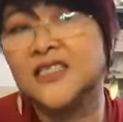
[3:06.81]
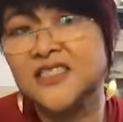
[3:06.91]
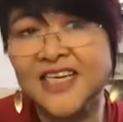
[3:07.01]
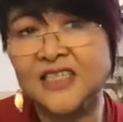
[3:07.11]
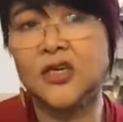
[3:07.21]

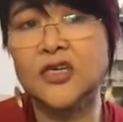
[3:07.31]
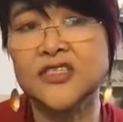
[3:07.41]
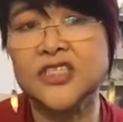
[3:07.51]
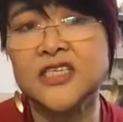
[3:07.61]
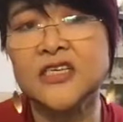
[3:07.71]

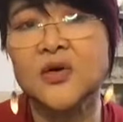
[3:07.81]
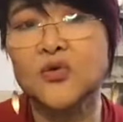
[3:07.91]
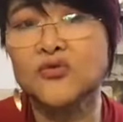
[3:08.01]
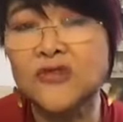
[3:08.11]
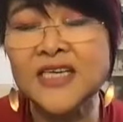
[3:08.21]
Technology
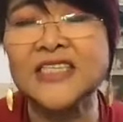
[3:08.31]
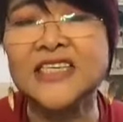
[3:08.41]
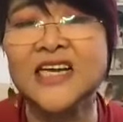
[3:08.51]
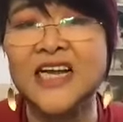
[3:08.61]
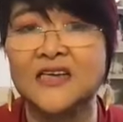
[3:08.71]
already
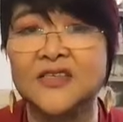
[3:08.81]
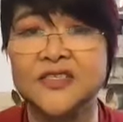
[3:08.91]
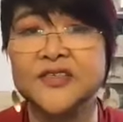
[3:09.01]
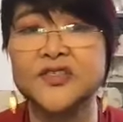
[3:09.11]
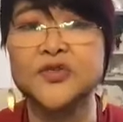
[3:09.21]
allows
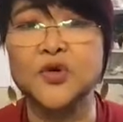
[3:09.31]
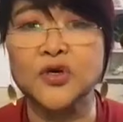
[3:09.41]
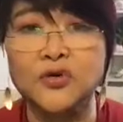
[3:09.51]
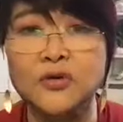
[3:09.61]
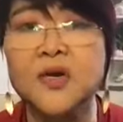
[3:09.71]
us to
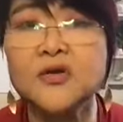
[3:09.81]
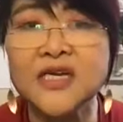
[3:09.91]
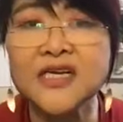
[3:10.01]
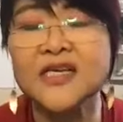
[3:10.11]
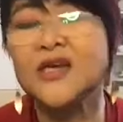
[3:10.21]
work
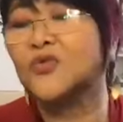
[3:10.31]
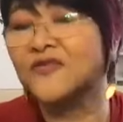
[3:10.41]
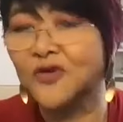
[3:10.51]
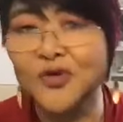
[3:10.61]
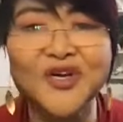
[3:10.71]
remotely.
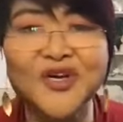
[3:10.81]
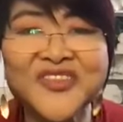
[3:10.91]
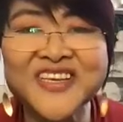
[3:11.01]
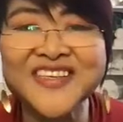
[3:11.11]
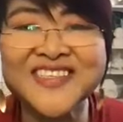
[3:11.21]
We've all learnt
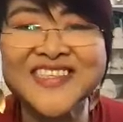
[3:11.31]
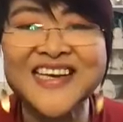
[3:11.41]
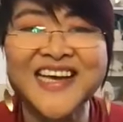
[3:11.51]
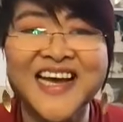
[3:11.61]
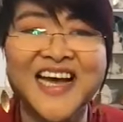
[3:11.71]
this,
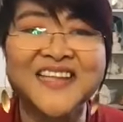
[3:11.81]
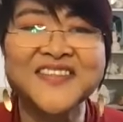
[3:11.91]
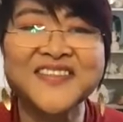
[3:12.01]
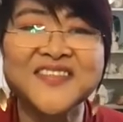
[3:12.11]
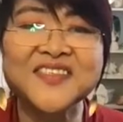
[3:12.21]
and
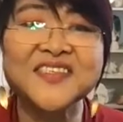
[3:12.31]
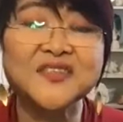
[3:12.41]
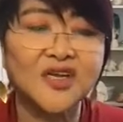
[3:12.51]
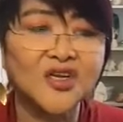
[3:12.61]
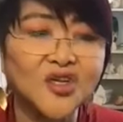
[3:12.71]
this
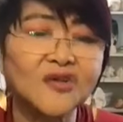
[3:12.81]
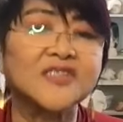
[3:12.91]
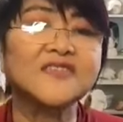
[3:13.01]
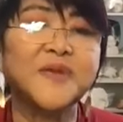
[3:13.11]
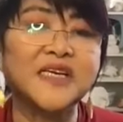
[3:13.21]
is
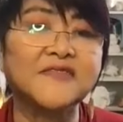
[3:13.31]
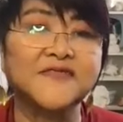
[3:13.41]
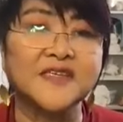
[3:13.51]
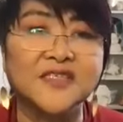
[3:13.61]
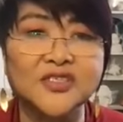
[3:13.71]
lots of
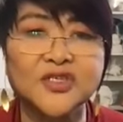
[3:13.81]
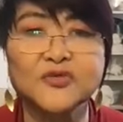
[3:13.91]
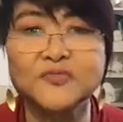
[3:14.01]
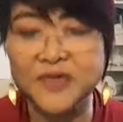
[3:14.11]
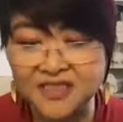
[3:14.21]
benefits
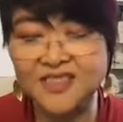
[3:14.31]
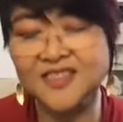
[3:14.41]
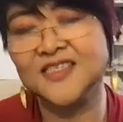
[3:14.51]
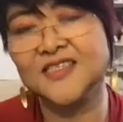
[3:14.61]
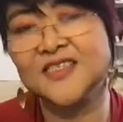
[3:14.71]
to
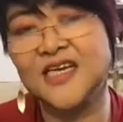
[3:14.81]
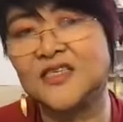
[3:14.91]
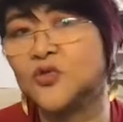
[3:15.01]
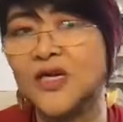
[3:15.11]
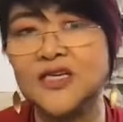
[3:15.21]
businesses
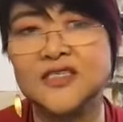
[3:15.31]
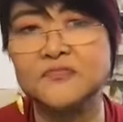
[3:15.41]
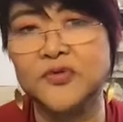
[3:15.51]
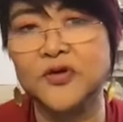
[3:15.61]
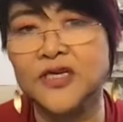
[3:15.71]
as well as
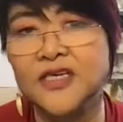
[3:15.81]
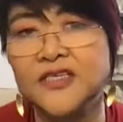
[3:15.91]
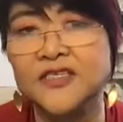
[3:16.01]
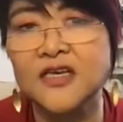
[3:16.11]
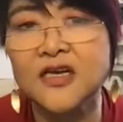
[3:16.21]

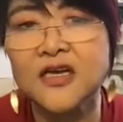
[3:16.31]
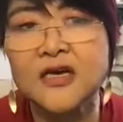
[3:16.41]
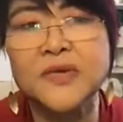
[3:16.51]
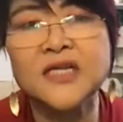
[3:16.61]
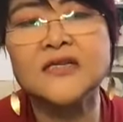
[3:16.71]
employees.
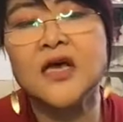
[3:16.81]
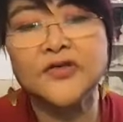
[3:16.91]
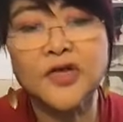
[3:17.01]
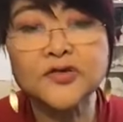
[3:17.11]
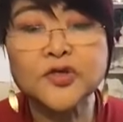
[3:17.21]
But
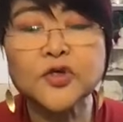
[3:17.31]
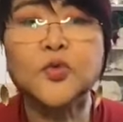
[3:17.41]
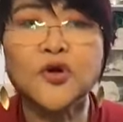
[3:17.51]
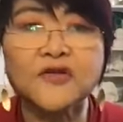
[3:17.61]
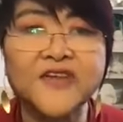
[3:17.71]
those who
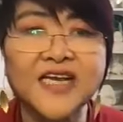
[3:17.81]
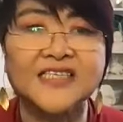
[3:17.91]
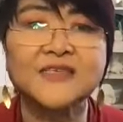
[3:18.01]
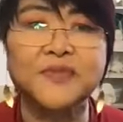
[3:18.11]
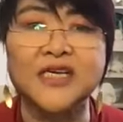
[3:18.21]
work
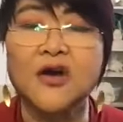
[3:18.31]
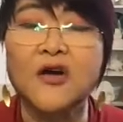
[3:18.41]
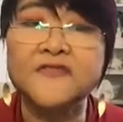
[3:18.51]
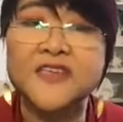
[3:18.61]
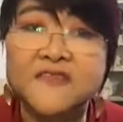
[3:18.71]
flexibly
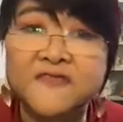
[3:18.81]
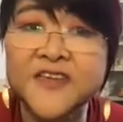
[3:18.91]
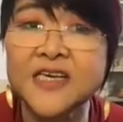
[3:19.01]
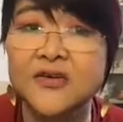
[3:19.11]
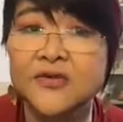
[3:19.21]
often
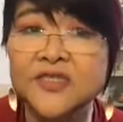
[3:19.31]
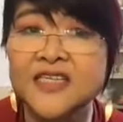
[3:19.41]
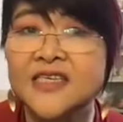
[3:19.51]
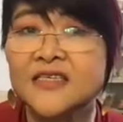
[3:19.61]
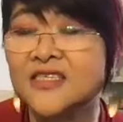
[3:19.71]
feel
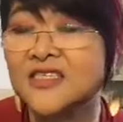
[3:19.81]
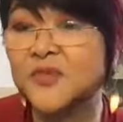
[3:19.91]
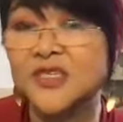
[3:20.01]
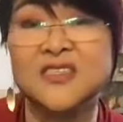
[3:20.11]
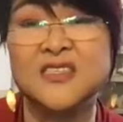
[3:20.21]
that they're
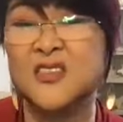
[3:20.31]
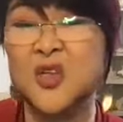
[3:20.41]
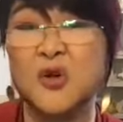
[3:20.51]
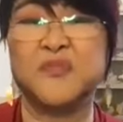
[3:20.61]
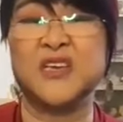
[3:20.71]
dismissed as
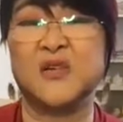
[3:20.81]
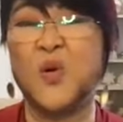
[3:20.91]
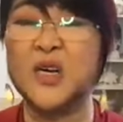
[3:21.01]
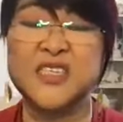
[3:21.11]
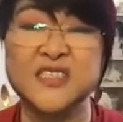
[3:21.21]
not being
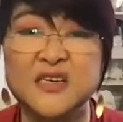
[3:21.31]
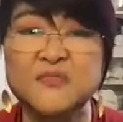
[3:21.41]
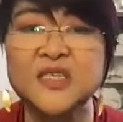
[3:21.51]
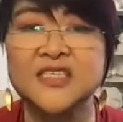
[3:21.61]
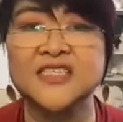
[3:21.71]
quite as
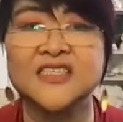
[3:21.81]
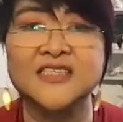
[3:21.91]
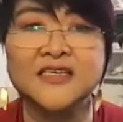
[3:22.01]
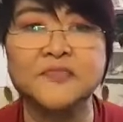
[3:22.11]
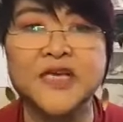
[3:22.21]
committed as
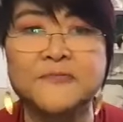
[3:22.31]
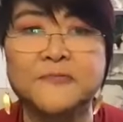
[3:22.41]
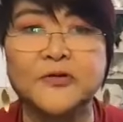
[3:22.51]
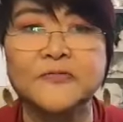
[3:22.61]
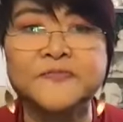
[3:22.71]
other
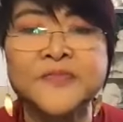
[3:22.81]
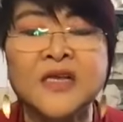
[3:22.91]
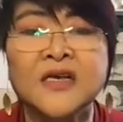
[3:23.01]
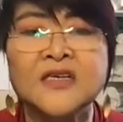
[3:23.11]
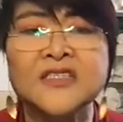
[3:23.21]
people.
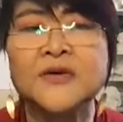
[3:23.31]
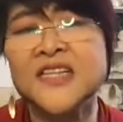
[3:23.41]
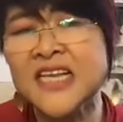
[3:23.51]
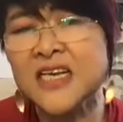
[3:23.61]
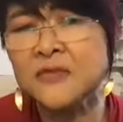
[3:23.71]
So I
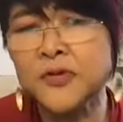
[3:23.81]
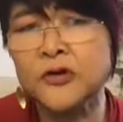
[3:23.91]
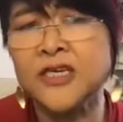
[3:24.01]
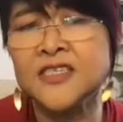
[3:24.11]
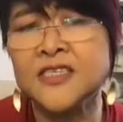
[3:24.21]
think
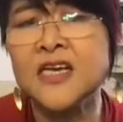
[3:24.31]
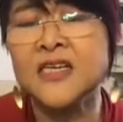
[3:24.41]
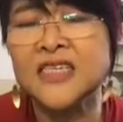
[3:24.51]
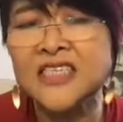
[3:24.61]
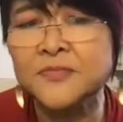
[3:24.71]
employers
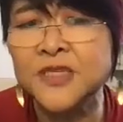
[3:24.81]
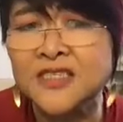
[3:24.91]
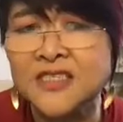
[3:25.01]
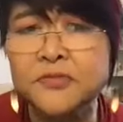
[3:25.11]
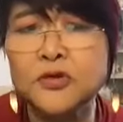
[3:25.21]
need to be
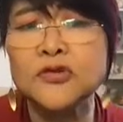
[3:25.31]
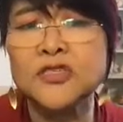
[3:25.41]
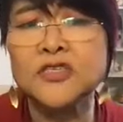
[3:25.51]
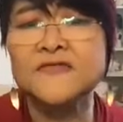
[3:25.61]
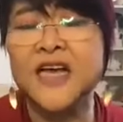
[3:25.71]

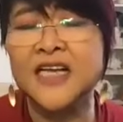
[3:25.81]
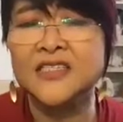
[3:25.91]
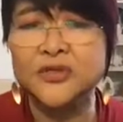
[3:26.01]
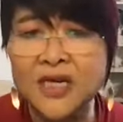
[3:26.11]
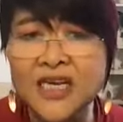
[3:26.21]
supportive and
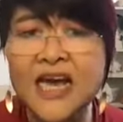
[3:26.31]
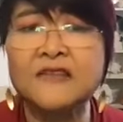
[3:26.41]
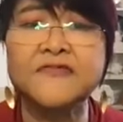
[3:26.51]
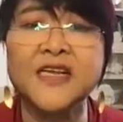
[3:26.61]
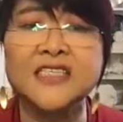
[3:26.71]
to allow
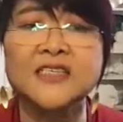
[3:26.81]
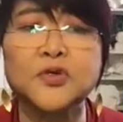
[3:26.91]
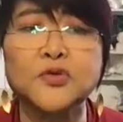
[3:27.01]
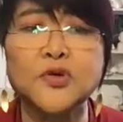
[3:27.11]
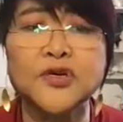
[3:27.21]

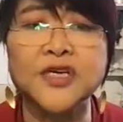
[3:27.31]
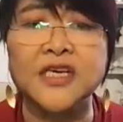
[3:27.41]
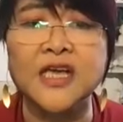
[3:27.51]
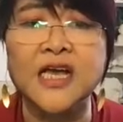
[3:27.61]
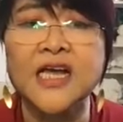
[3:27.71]
flexible
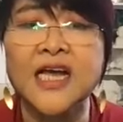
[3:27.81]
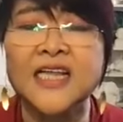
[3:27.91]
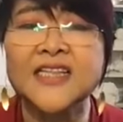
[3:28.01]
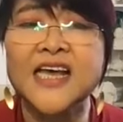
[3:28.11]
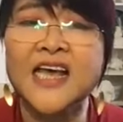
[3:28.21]
working,
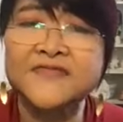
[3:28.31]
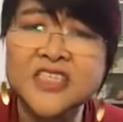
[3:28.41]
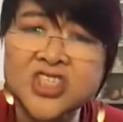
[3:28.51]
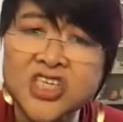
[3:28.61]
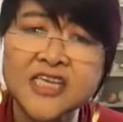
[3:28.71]
and they have to
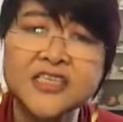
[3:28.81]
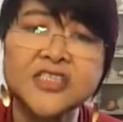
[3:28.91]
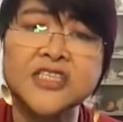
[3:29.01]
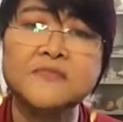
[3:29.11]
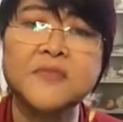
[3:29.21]

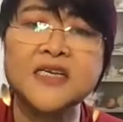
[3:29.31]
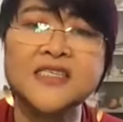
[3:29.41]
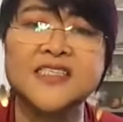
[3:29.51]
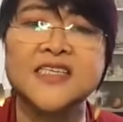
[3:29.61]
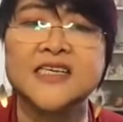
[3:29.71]
change their
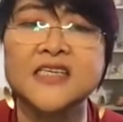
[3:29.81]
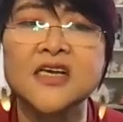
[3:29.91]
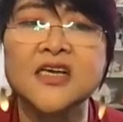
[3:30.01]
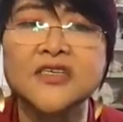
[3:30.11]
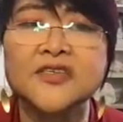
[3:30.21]
mindset
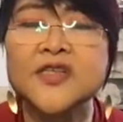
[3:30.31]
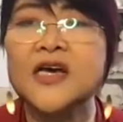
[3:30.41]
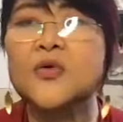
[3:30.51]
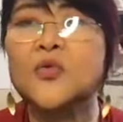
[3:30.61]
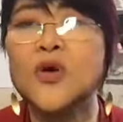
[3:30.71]
so
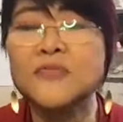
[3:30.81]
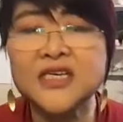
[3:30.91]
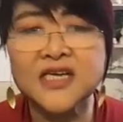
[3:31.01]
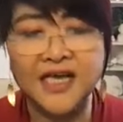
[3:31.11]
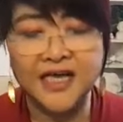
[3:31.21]
that
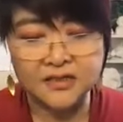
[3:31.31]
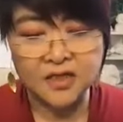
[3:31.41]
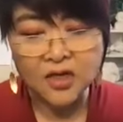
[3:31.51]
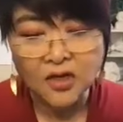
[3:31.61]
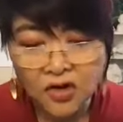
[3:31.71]
women can
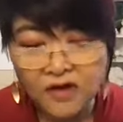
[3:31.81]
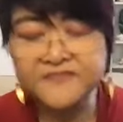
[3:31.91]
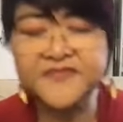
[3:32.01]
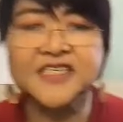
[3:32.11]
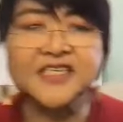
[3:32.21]

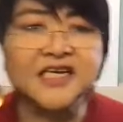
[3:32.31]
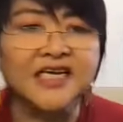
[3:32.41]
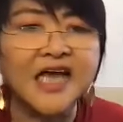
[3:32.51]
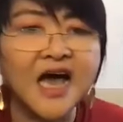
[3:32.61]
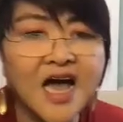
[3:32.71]

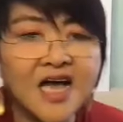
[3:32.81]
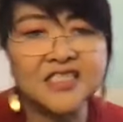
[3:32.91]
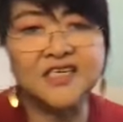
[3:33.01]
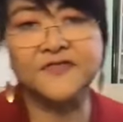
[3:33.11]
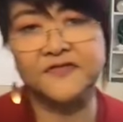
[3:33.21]
confidently
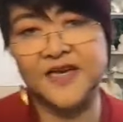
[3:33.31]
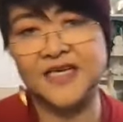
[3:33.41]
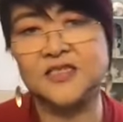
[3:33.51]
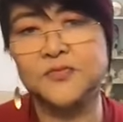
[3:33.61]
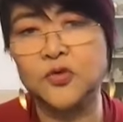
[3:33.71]
ask for
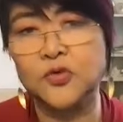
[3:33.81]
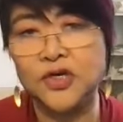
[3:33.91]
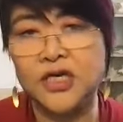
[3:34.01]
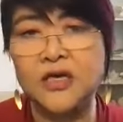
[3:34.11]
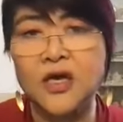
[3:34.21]
flexible
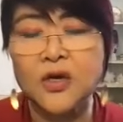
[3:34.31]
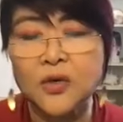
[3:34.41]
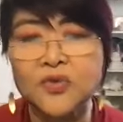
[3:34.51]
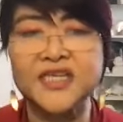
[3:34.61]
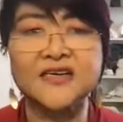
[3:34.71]
working
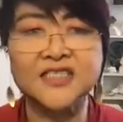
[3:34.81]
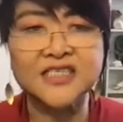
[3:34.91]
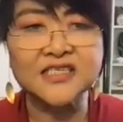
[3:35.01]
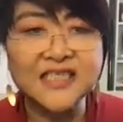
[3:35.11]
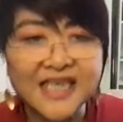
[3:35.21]
without
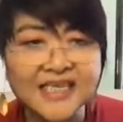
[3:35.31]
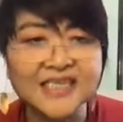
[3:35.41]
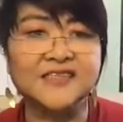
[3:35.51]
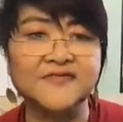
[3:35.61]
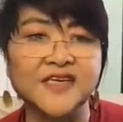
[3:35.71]
it
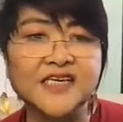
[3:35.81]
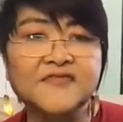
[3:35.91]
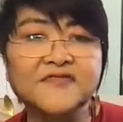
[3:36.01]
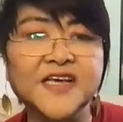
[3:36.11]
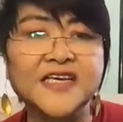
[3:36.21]
negatively
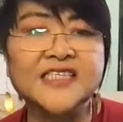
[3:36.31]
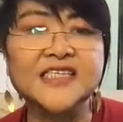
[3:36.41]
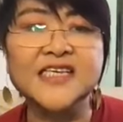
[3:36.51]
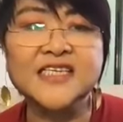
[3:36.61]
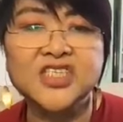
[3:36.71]

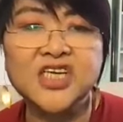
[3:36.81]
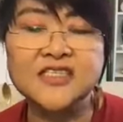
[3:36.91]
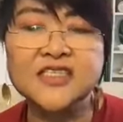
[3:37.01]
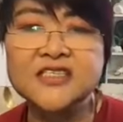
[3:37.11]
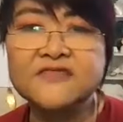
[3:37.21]
affecting their
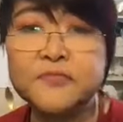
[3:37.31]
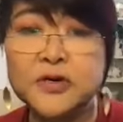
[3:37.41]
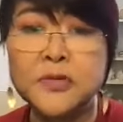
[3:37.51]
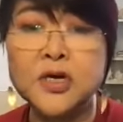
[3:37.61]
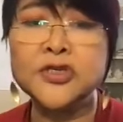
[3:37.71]
chances of
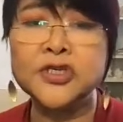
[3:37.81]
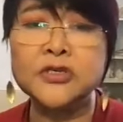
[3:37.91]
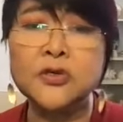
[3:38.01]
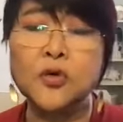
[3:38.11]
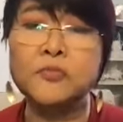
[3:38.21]

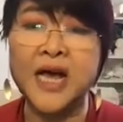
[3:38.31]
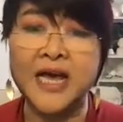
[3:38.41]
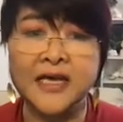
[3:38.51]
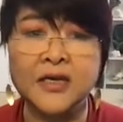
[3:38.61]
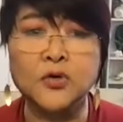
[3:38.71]
promotion or
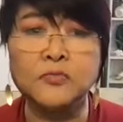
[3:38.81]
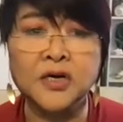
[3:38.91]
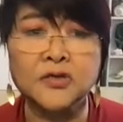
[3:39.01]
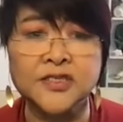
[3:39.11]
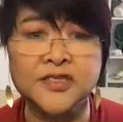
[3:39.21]
pay or
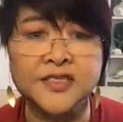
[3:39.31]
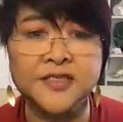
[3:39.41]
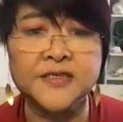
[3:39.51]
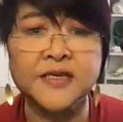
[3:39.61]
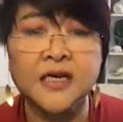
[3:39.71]
bonuses.